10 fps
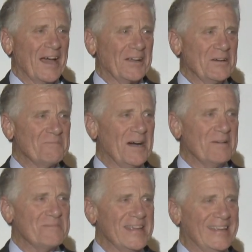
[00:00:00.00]
could
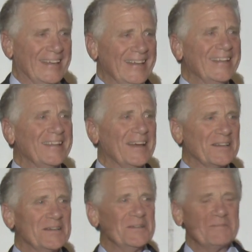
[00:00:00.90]
well be,
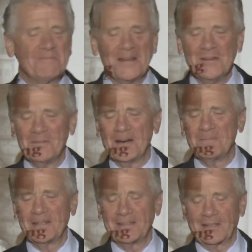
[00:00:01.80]
that could
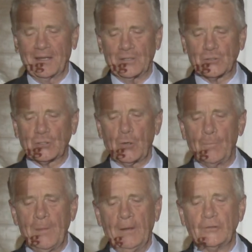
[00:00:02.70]
well be the case.
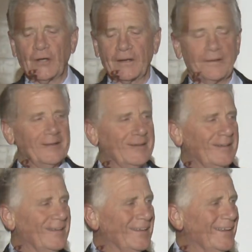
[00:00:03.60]
So, One John, hour a
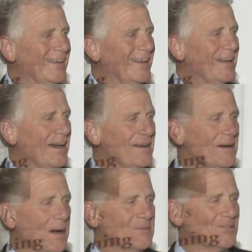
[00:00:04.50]
day wasn't enough. I'm